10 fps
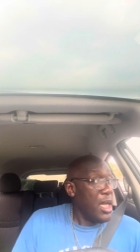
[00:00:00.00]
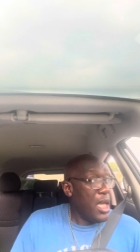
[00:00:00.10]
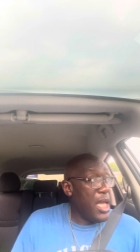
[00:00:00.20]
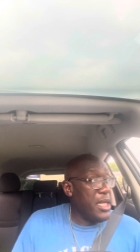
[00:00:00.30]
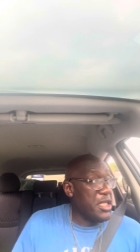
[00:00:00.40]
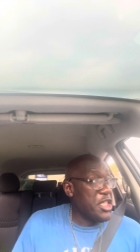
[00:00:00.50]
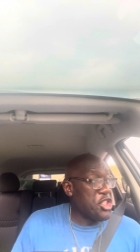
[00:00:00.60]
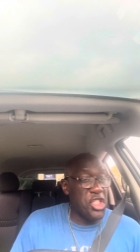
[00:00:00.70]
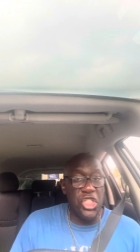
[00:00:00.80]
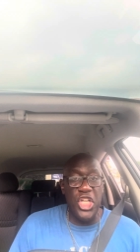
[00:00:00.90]
and this
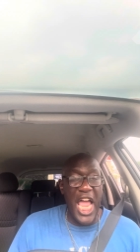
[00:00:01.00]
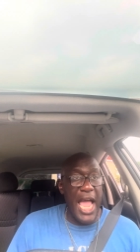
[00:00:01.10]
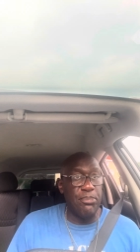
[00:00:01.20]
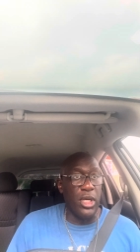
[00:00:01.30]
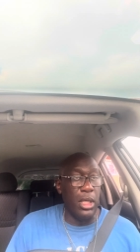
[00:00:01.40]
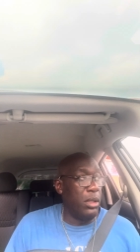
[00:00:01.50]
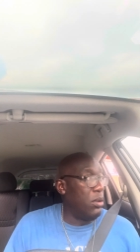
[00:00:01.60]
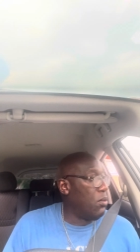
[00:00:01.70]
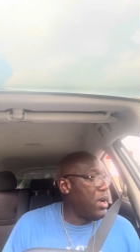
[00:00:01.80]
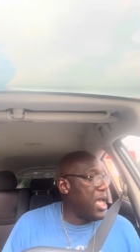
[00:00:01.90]
is a chapter
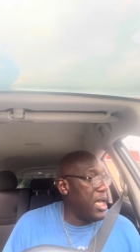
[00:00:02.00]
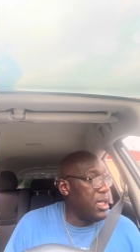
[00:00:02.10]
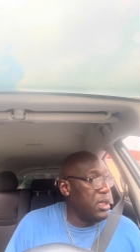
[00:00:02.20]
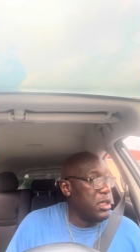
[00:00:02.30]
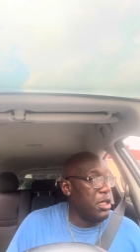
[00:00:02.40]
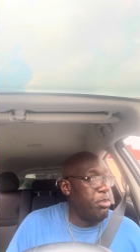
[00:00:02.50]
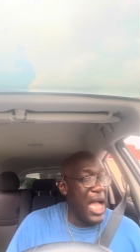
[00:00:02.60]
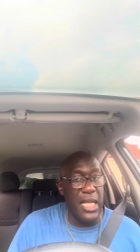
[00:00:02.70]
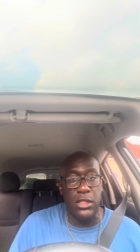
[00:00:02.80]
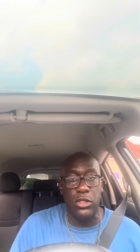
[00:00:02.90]
where the
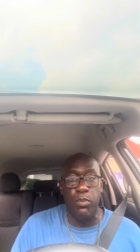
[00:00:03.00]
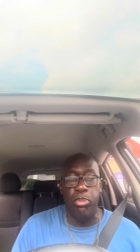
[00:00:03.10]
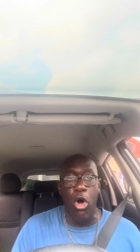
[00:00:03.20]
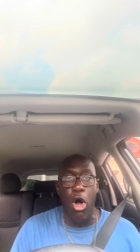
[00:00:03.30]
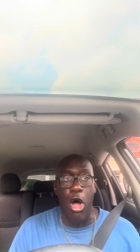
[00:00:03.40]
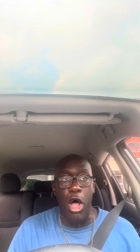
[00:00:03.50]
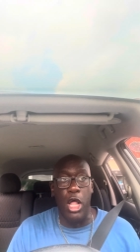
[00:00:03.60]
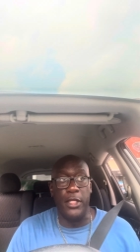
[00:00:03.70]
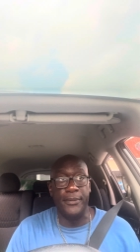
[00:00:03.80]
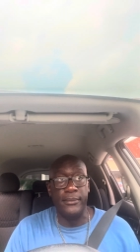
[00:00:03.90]
apostle
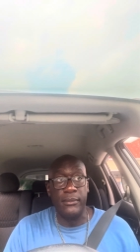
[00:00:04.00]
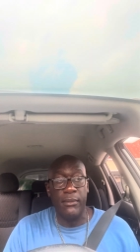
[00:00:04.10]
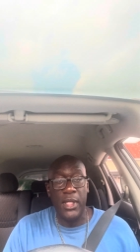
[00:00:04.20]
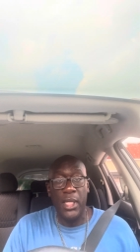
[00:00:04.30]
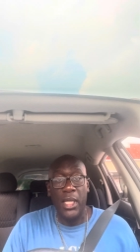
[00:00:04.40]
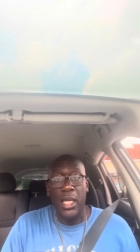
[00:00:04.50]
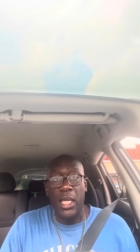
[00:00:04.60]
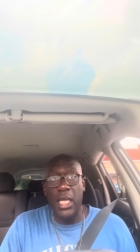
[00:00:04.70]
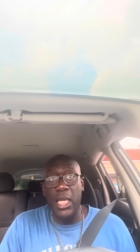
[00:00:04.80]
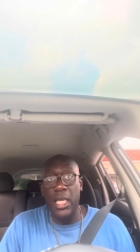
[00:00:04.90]
Paul,
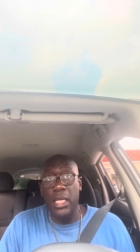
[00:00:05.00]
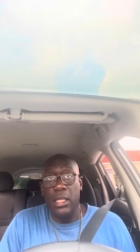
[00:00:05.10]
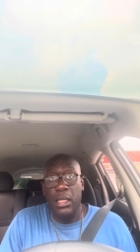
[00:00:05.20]
he